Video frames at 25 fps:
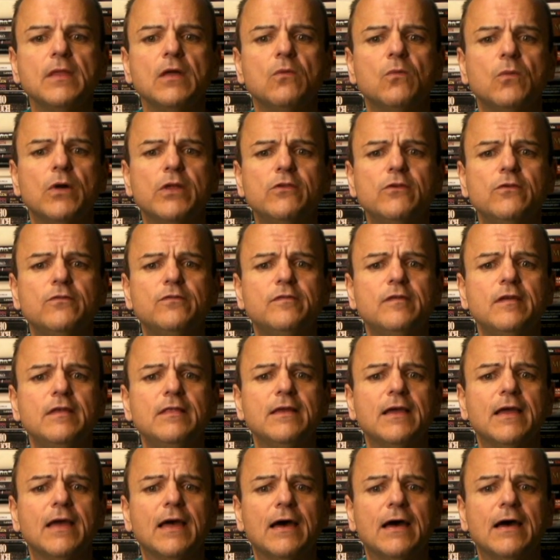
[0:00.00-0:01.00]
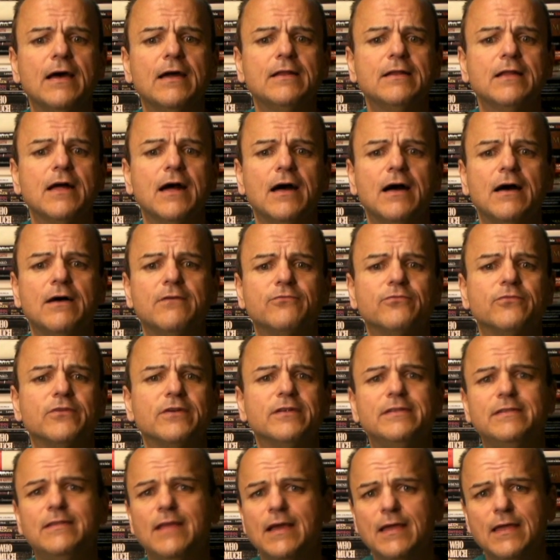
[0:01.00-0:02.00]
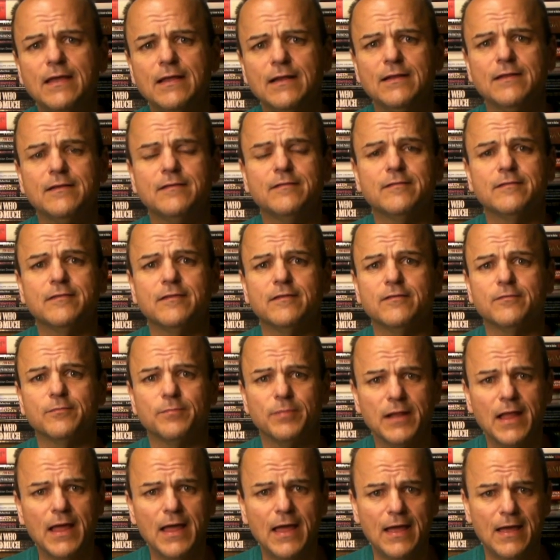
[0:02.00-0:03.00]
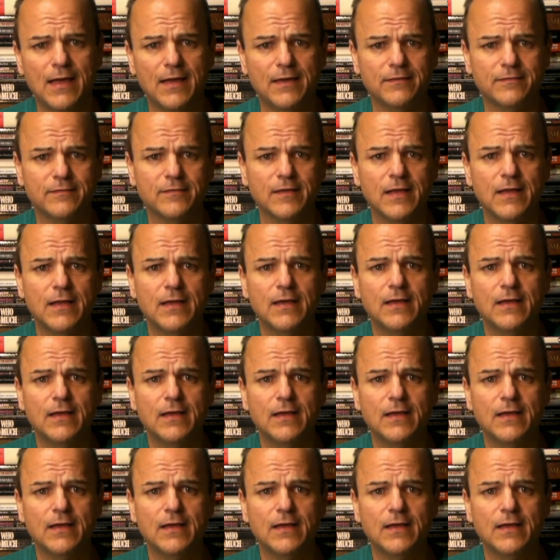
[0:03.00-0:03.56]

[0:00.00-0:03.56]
when you see the kind of ridiculous displays